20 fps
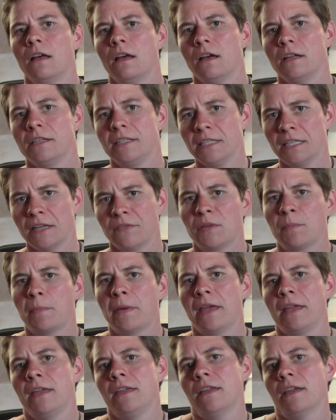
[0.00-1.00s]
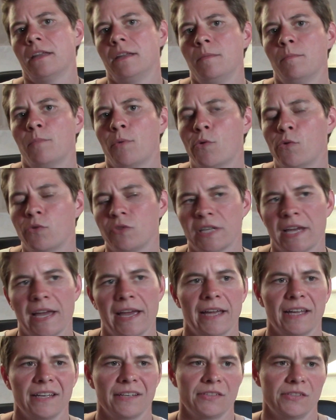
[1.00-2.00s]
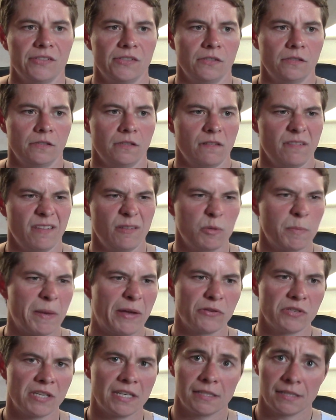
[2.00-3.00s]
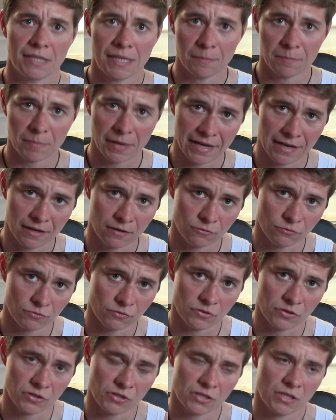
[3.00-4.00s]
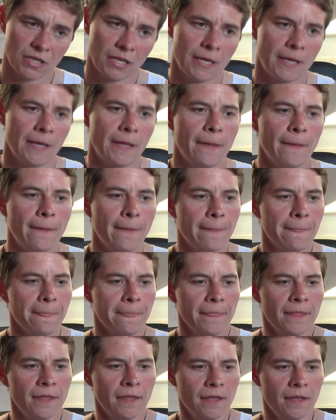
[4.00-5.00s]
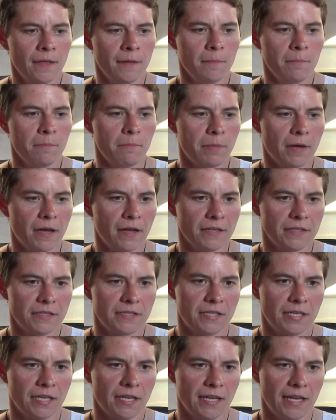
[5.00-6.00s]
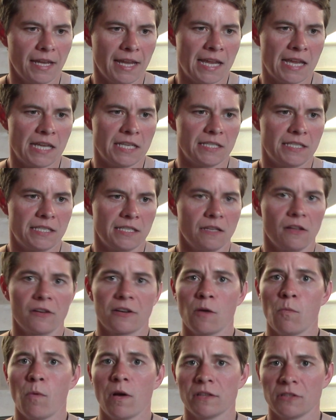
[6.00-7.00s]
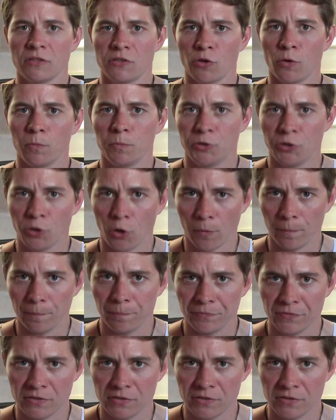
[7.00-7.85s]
I did have to pay an import tax, I think it was about £16, but it's like a one-stop shop.